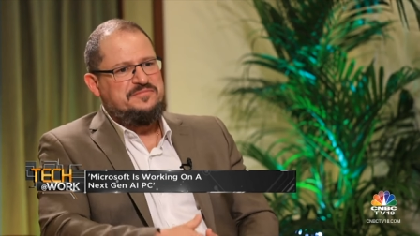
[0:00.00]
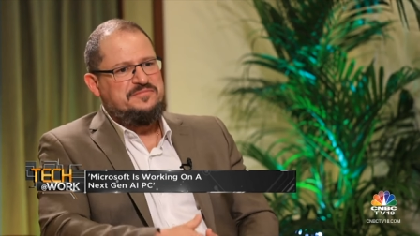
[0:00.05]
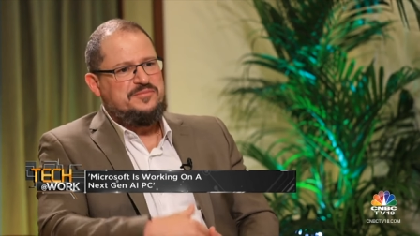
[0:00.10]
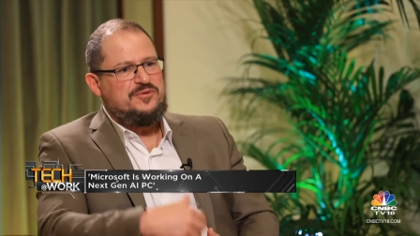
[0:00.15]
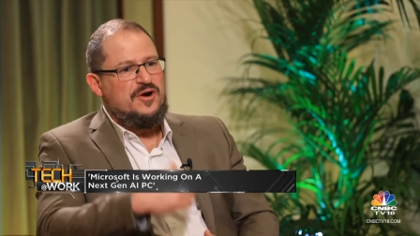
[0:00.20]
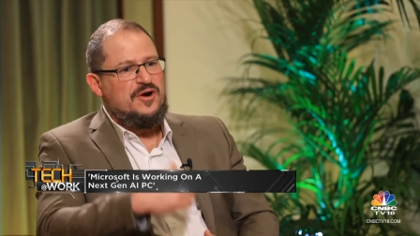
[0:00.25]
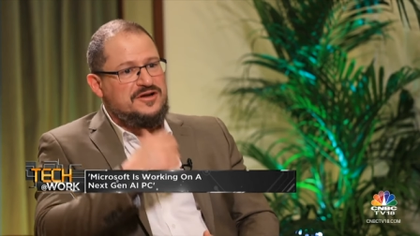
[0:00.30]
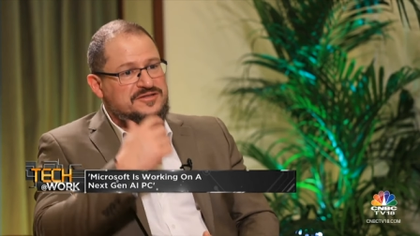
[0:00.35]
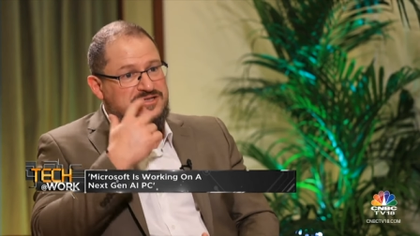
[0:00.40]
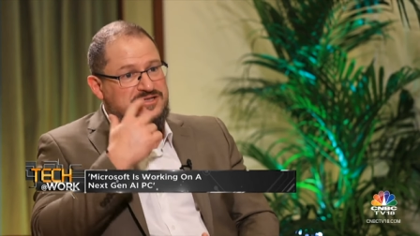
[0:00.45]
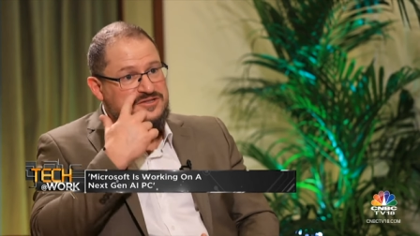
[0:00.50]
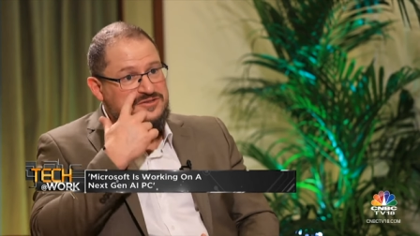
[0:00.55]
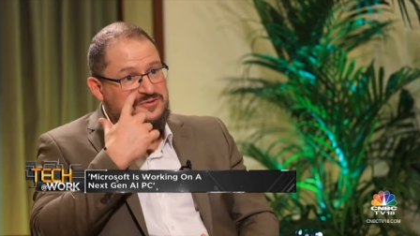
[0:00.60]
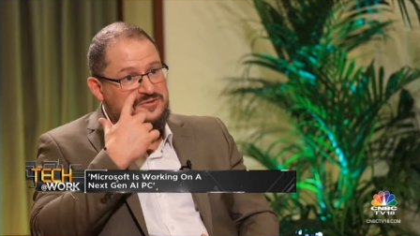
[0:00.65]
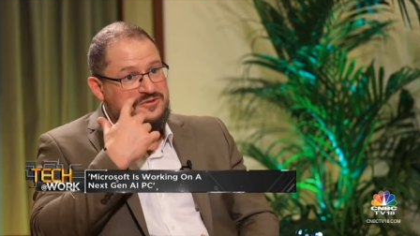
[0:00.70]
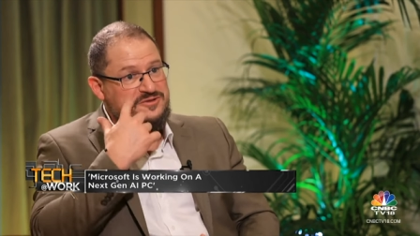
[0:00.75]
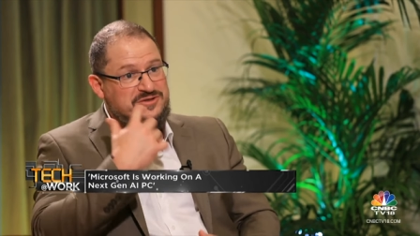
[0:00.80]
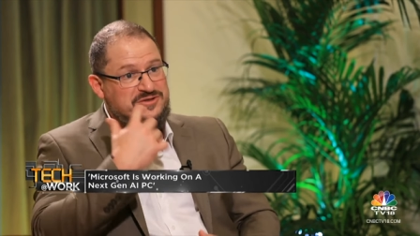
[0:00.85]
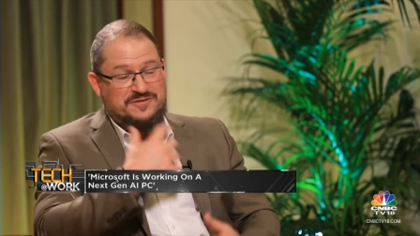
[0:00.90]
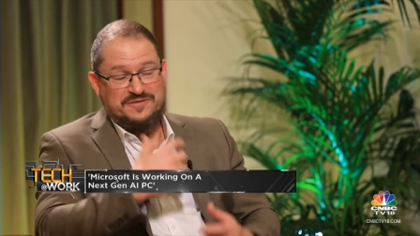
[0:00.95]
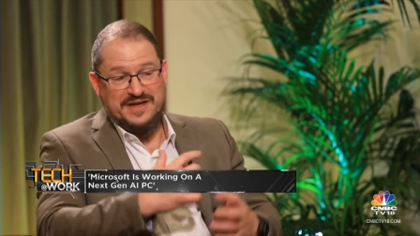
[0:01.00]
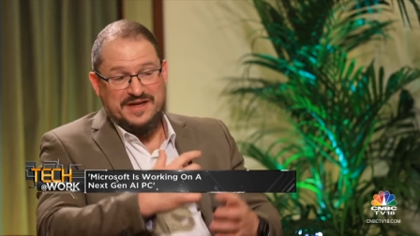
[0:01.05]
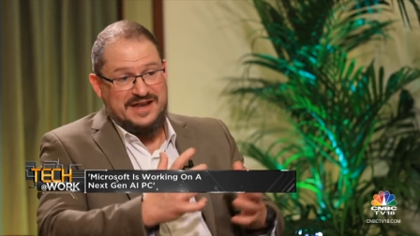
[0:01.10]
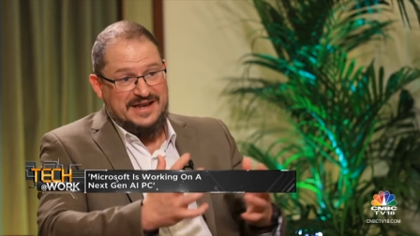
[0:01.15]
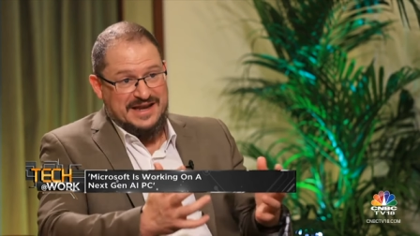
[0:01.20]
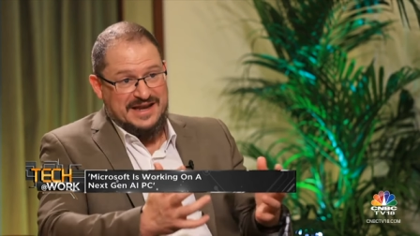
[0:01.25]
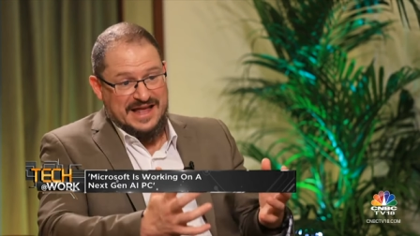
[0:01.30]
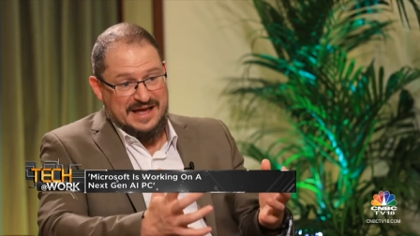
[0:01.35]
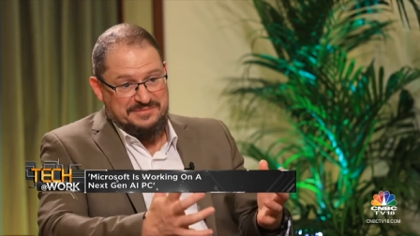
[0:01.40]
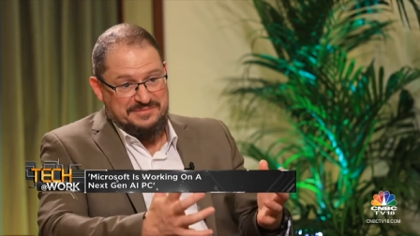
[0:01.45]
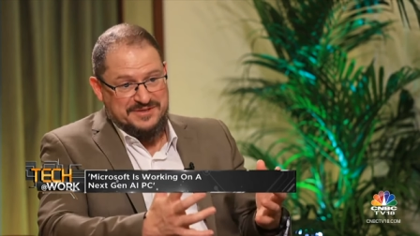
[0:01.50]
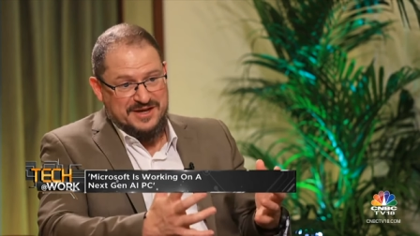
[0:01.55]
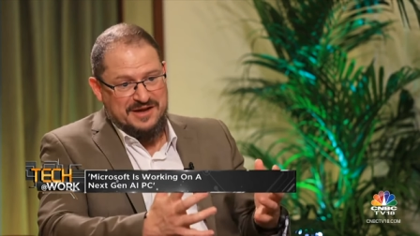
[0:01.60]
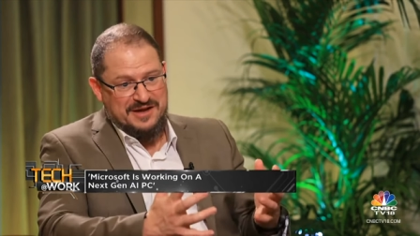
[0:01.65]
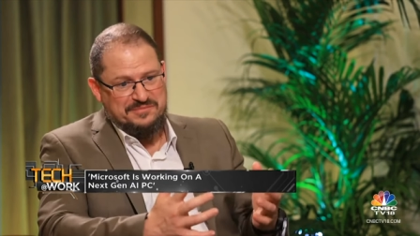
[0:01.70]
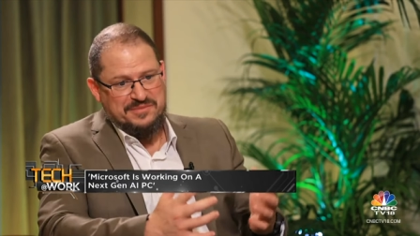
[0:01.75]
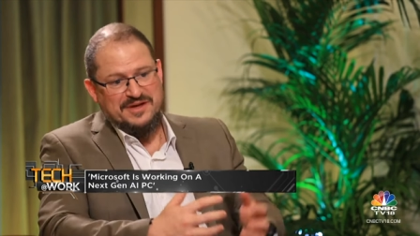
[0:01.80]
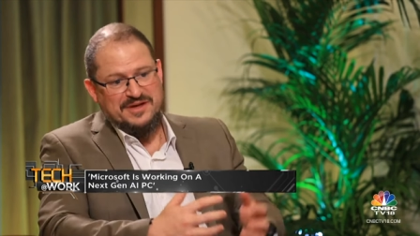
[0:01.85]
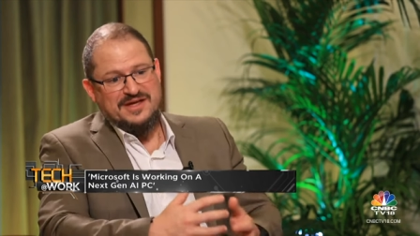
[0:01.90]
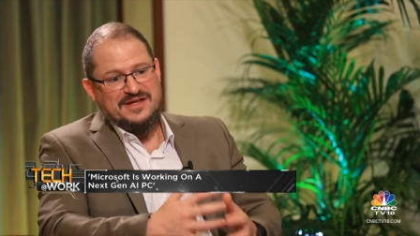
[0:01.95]
processors of any
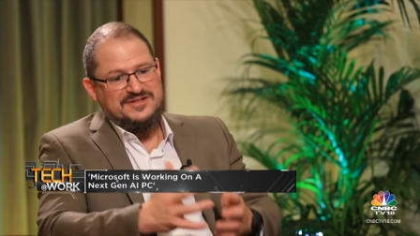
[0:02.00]
laptop